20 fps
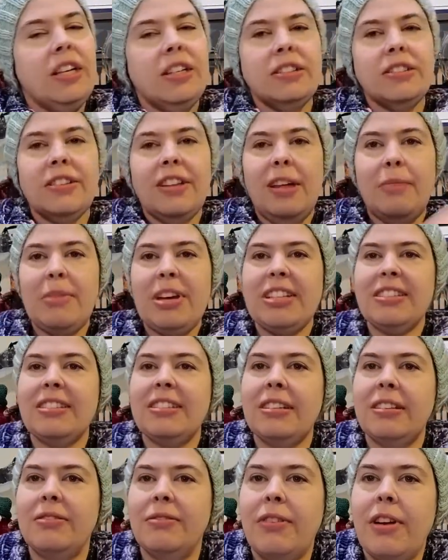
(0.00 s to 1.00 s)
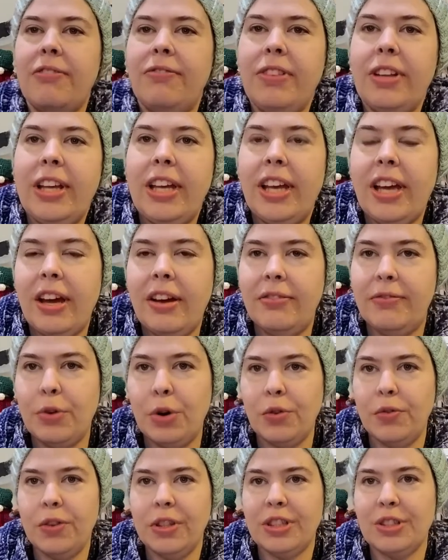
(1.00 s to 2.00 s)
So that makes it roughly a
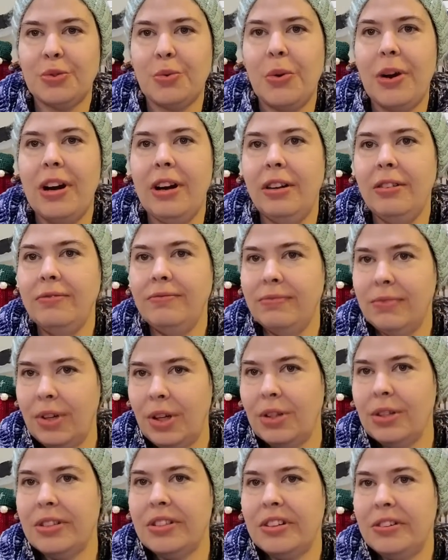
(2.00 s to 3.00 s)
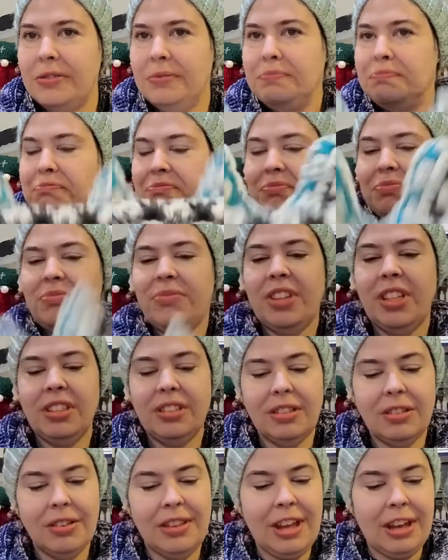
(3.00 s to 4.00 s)
4-foot square or so.
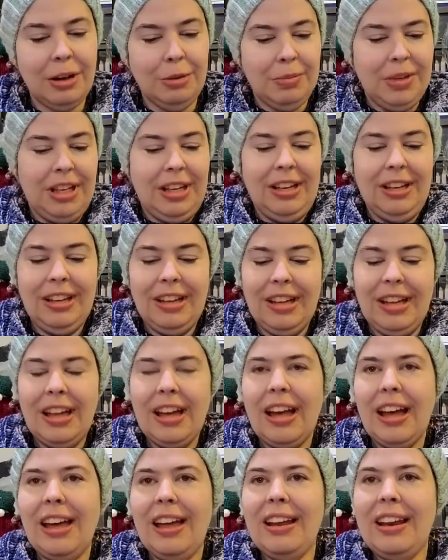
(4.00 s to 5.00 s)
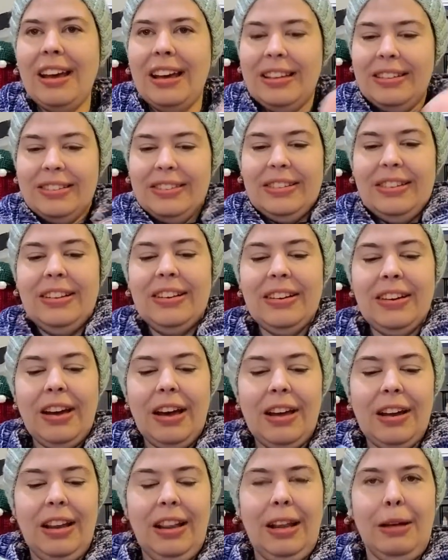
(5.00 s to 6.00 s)
So that'll be a nice
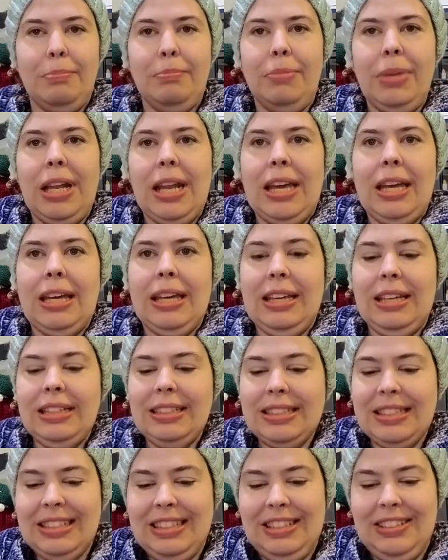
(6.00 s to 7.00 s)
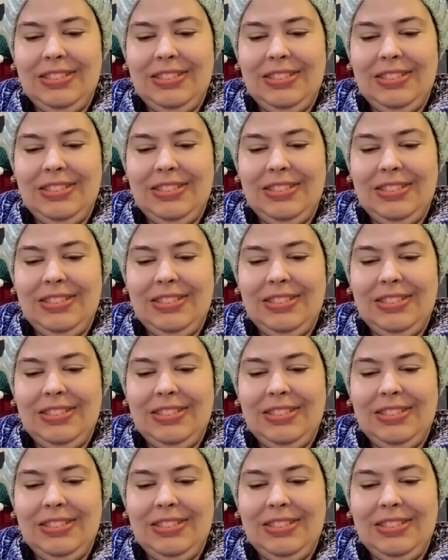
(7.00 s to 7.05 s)
cuddle up blanket